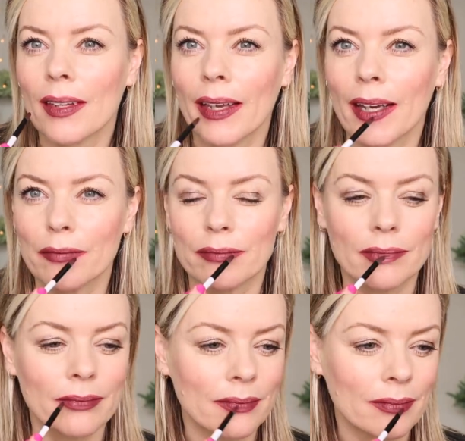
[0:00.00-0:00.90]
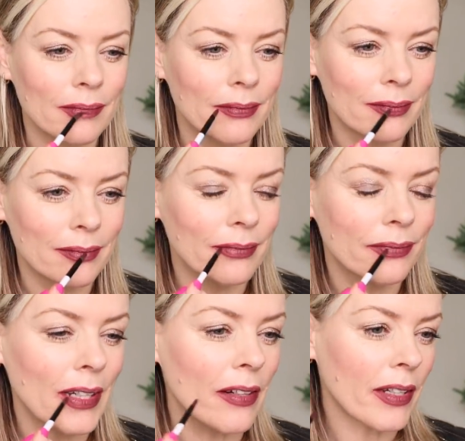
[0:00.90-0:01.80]
Yeah,
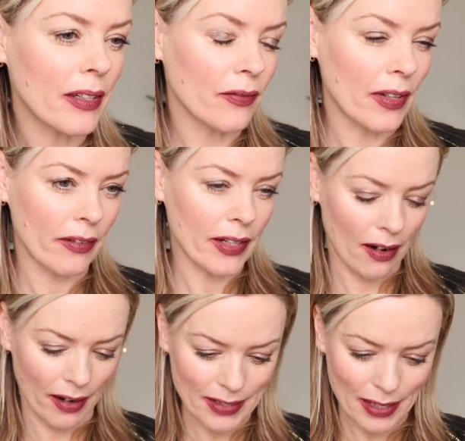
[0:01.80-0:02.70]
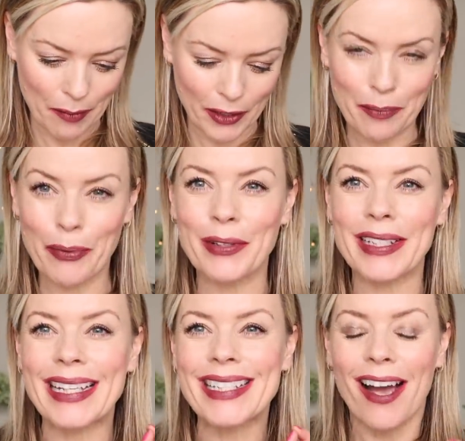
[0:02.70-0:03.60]
very, very nice. I'm gonna
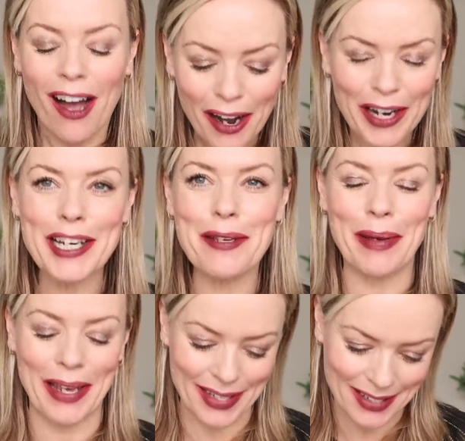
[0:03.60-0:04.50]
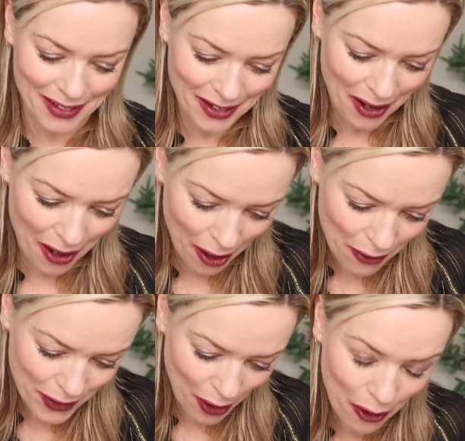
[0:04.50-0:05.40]
put a tiny bit
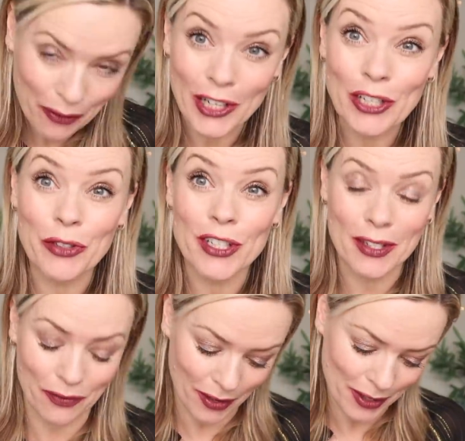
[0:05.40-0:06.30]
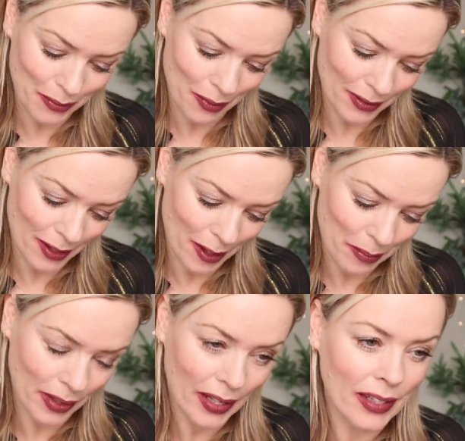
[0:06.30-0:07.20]
of the orange, which is the first one that I
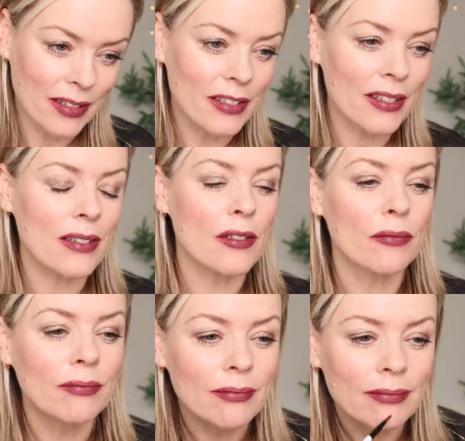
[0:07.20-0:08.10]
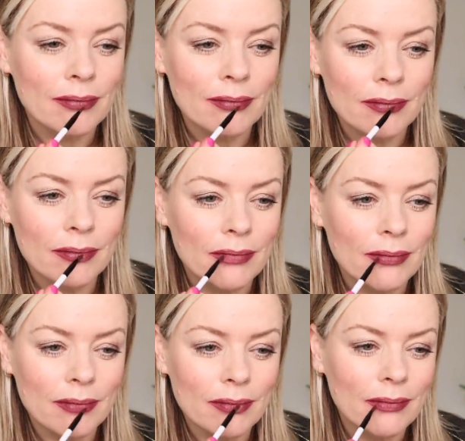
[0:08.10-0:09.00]
put in, just
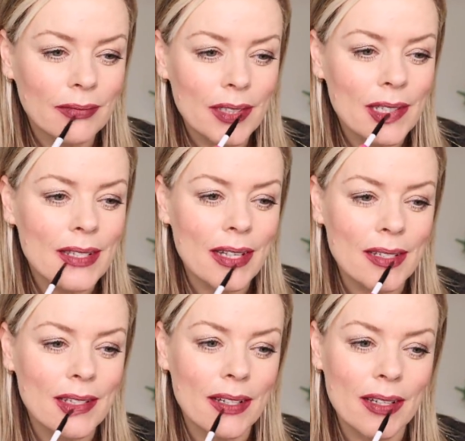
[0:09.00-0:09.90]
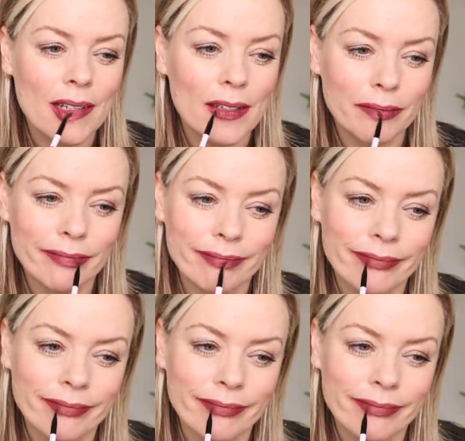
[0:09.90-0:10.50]
in the center here.